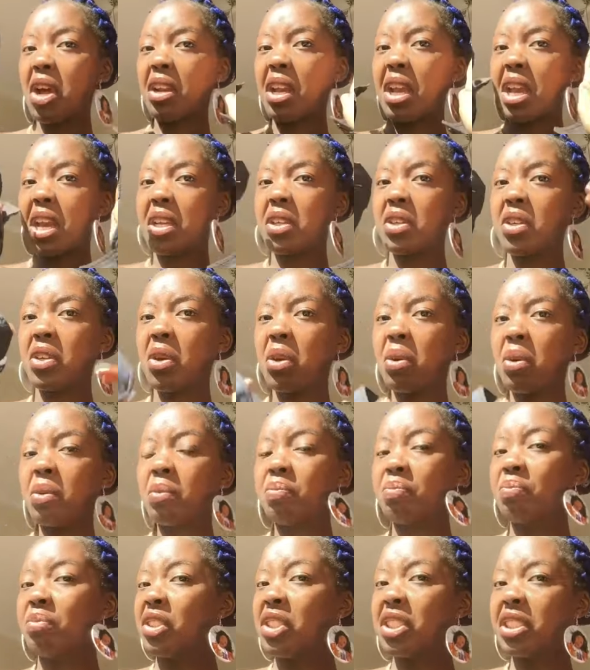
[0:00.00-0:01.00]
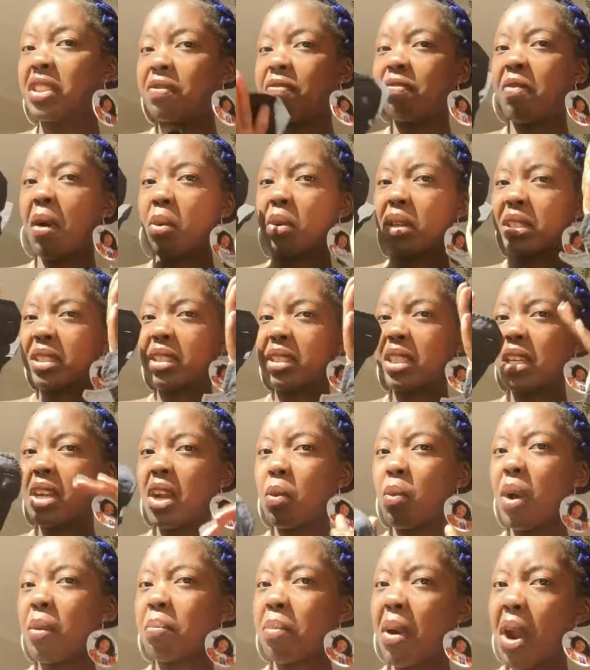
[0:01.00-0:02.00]
Not, you know, just focusing
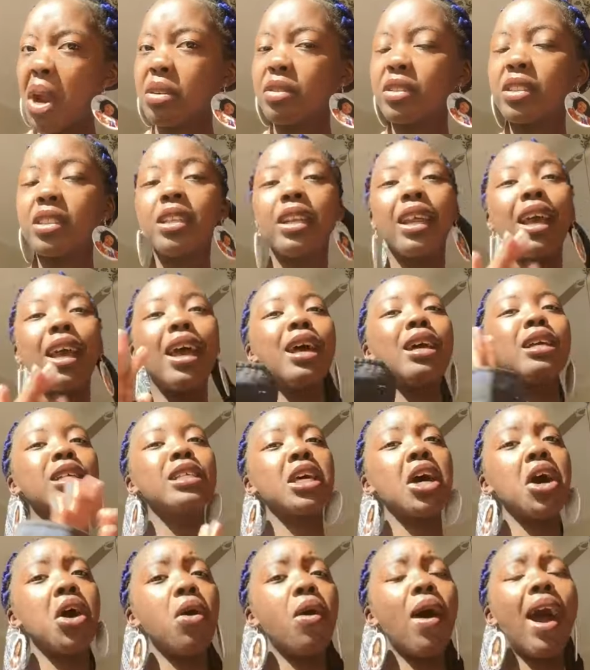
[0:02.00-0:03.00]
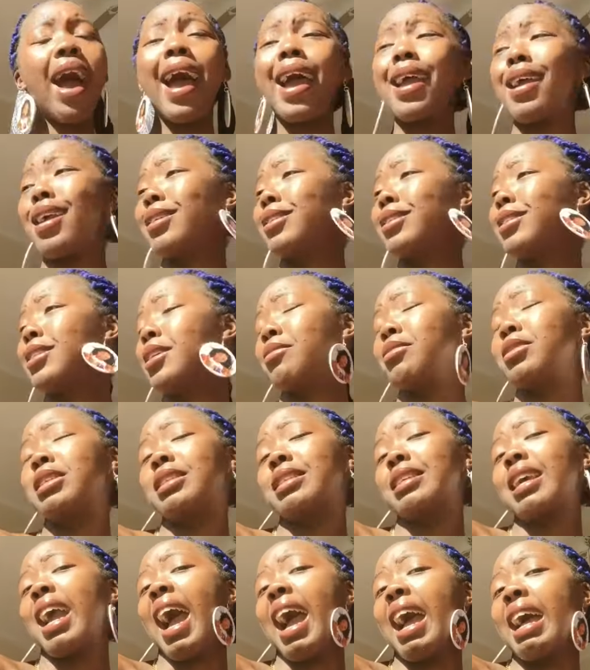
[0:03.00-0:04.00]
on one person. So I accept
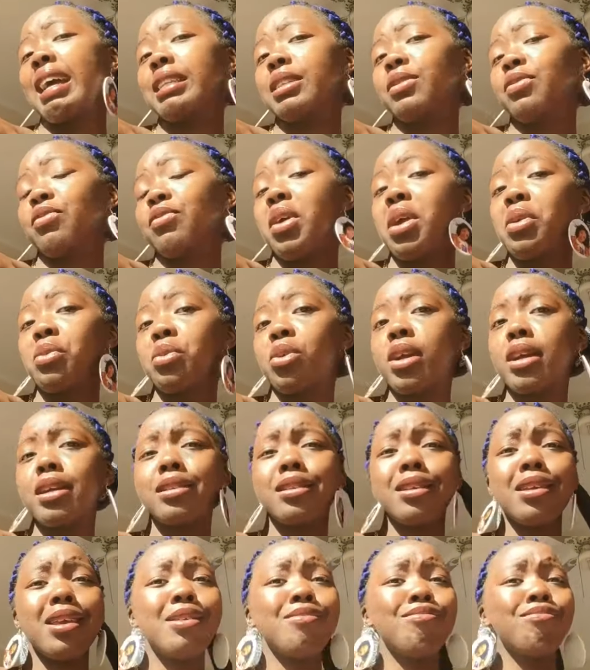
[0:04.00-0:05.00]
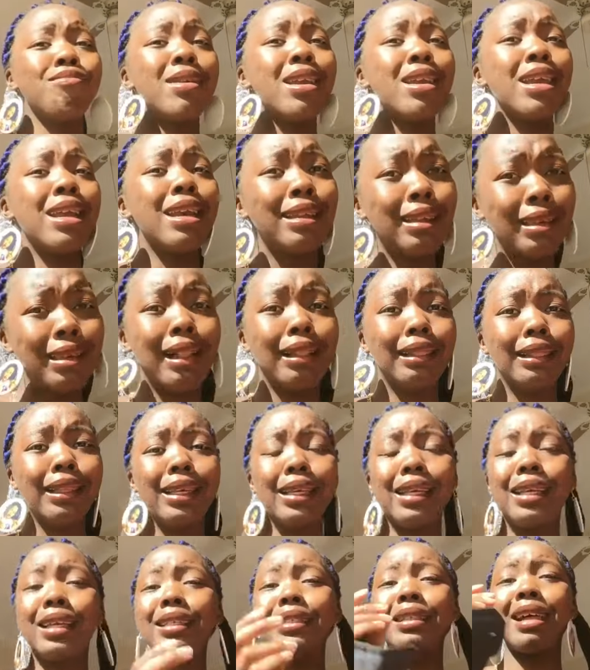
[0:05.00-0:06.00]
this guy's friend request
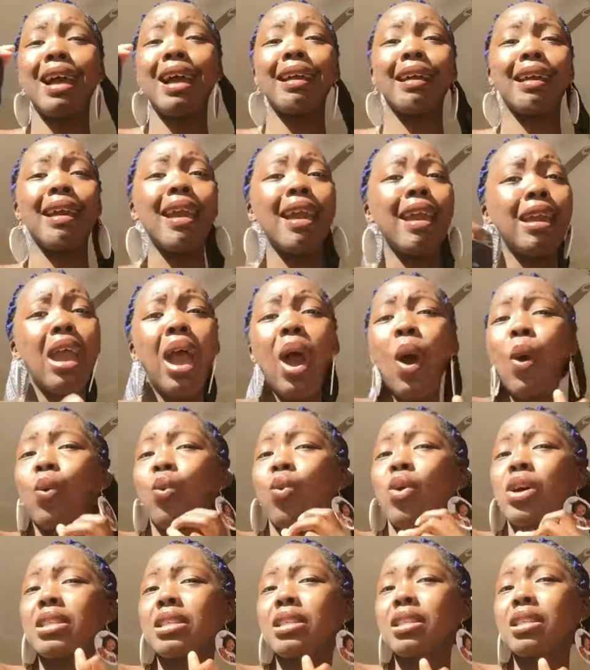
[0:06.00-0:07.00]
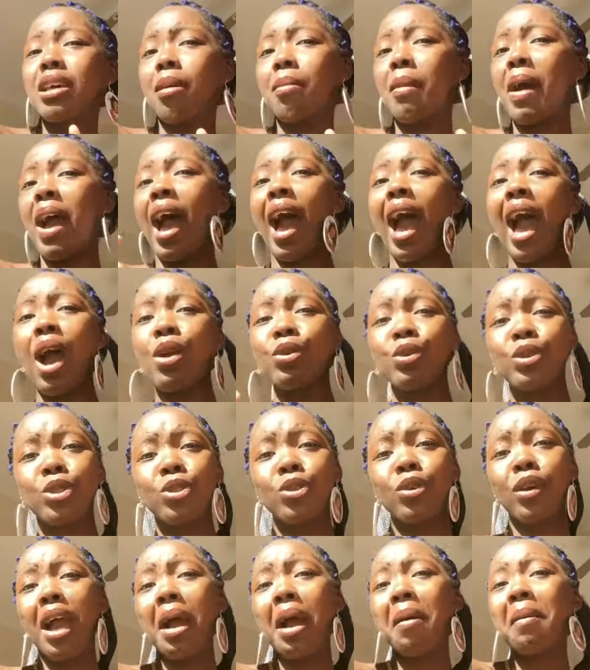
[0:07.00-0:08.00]
immediately. He's like, hey, what's up? How you
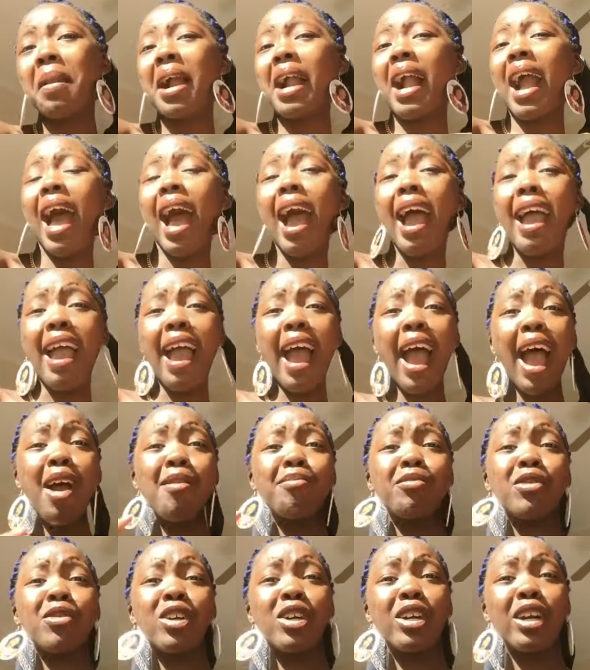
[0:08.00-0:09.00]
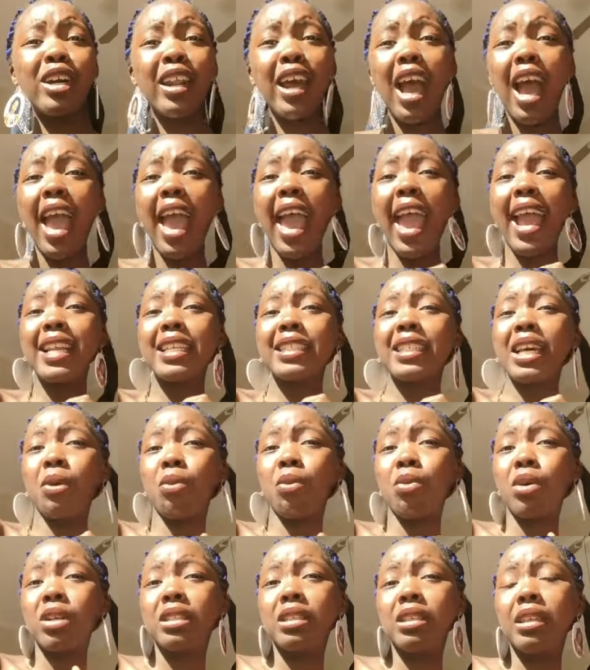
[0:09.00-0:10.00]
doing? I'm like, hi, I'm good. And he's
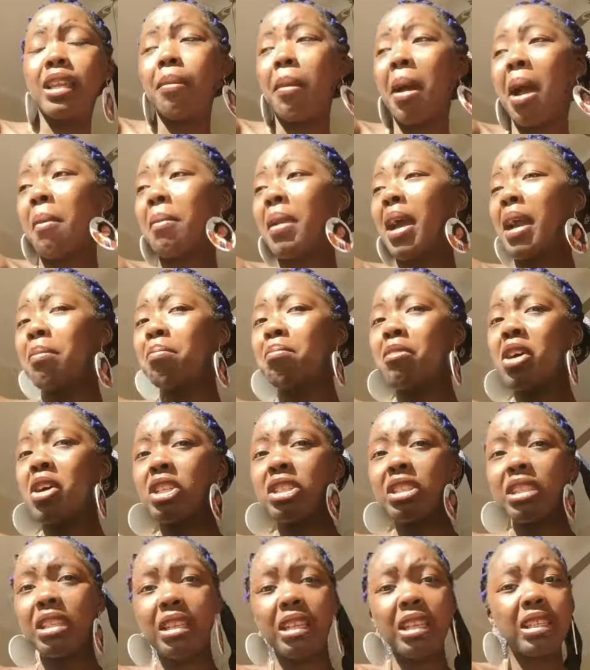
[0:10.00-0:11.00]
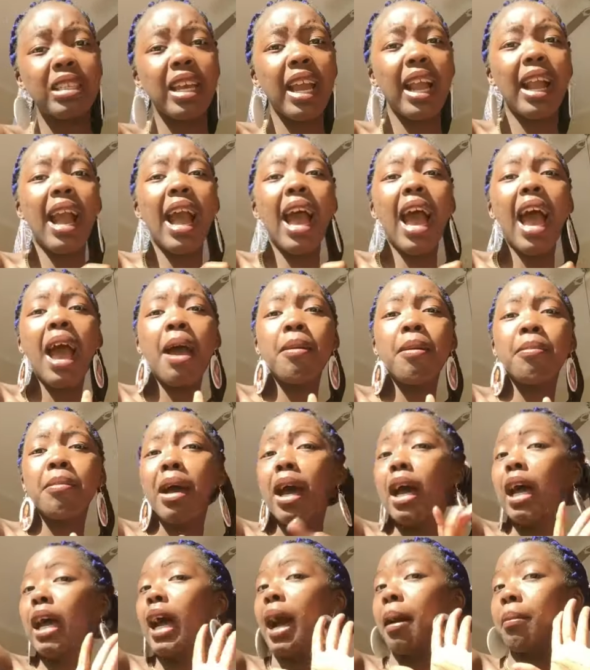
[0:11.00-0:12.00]
like, what's your name? I'm like, nothing. He's like, I'm
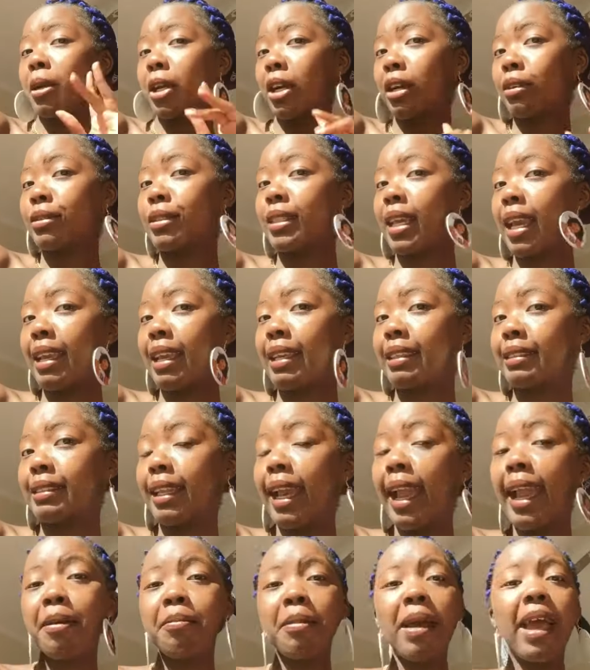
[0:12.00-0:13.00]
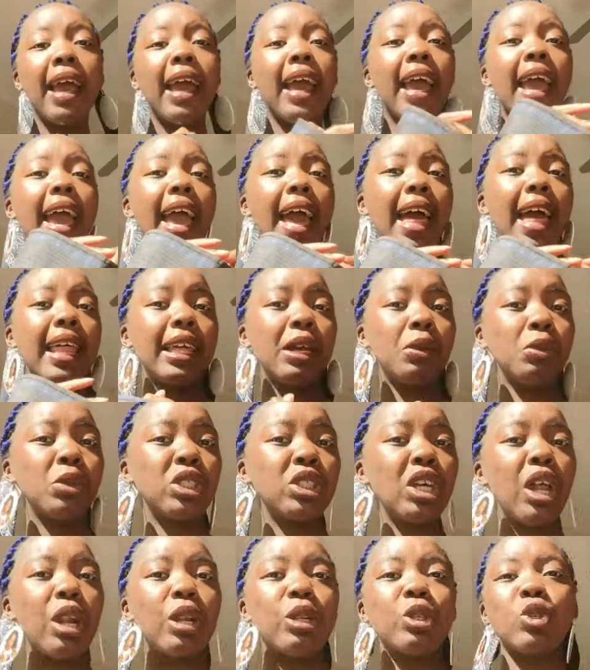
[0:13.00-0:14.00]
not going to say his name. And then we
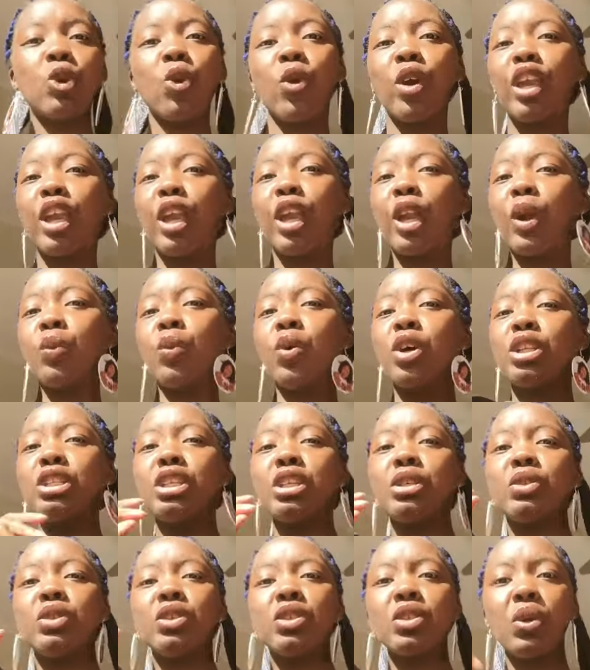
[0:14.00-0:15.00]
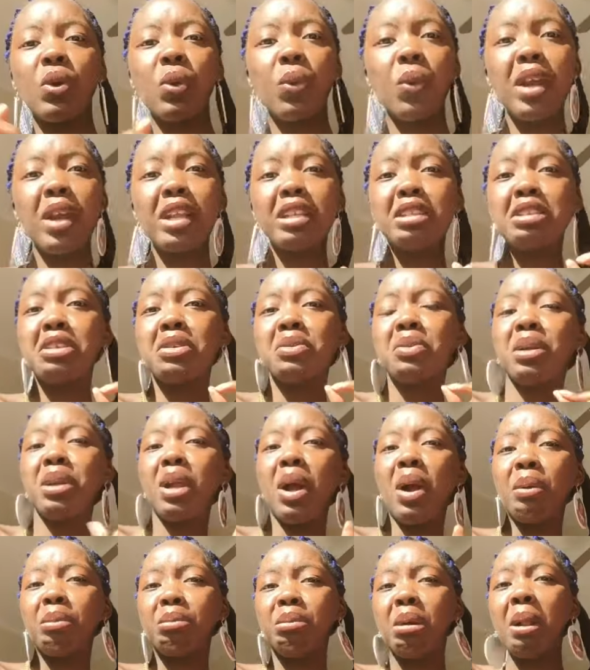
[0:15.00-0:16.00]
started talking, what do you do? Where do you
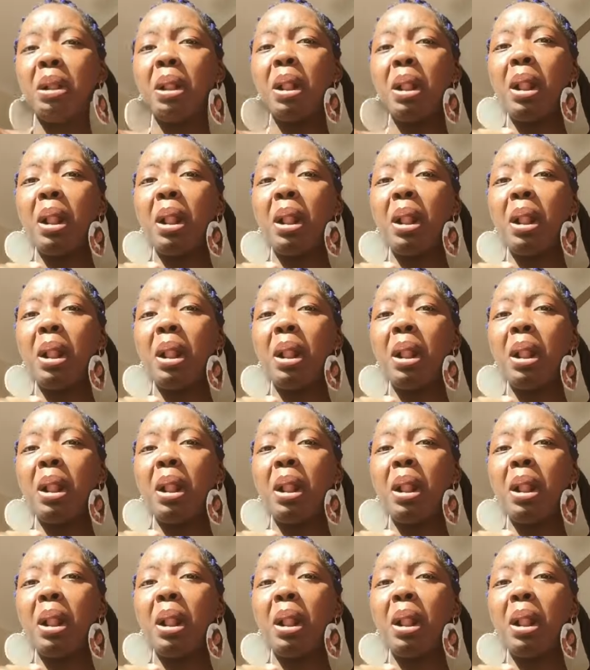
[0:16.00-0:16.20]
learn?